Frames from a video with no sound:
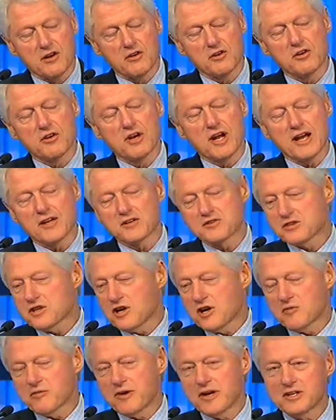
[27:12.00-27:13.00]
Now, you and I used
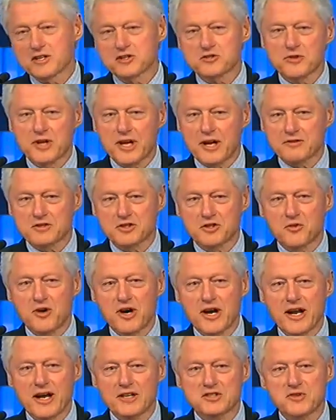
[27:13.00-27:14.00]
to talk about this when I was in the
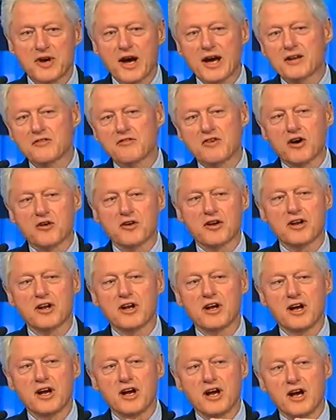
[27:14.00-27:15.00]
White House.
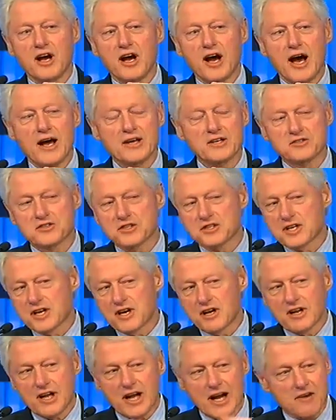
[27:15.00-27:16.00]
I used to
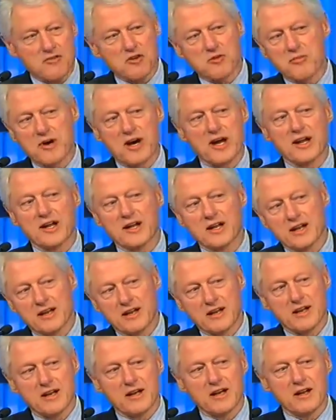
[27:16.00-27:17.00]
tell everybody
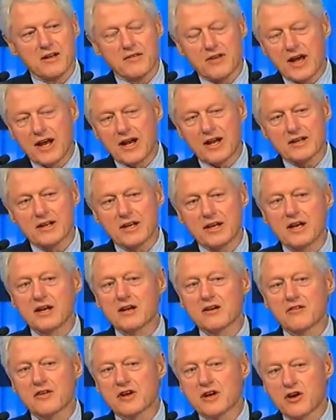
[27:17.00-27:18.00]
that at the
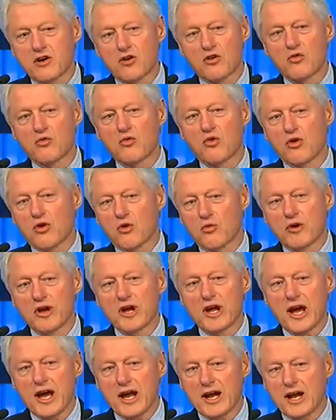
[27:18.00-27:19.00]
end of the Cold War,
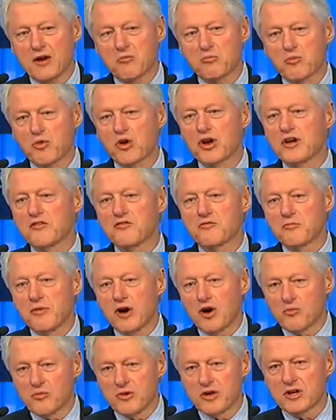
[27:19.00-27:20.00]
we had a brief
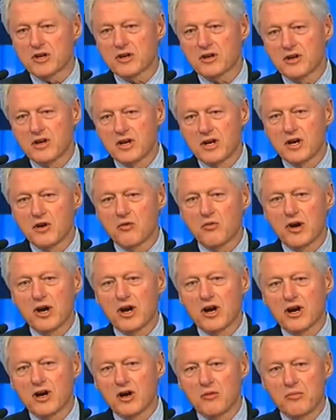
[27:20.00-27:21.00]
moment
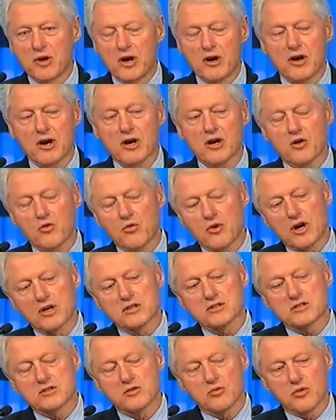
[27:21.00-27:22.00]
where America
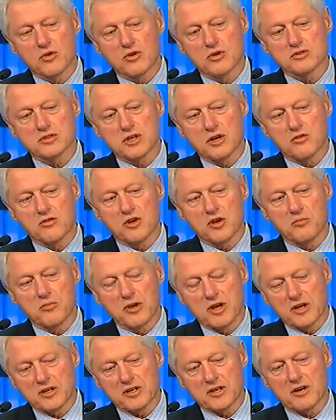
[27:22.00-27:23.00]
was the world's only
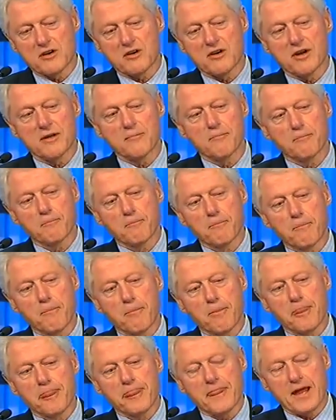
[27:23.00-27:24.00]
military,
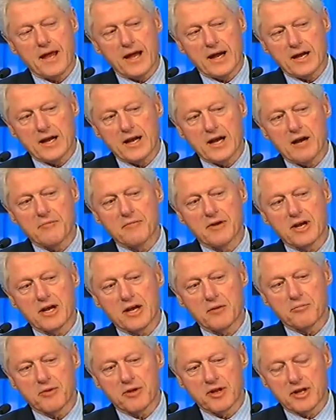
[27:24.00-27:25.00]

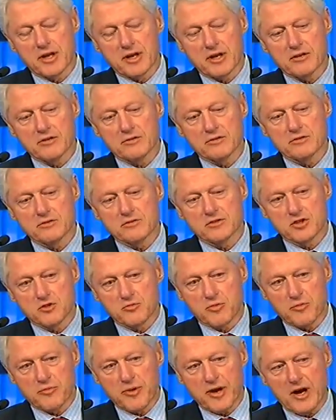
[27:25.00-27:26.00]
economic, and political
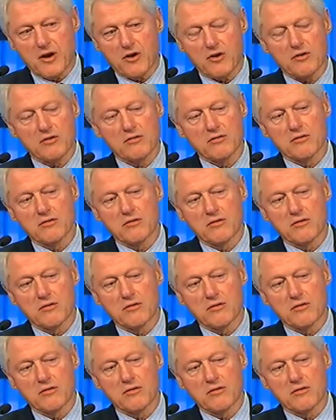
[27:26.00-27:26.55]
superpower.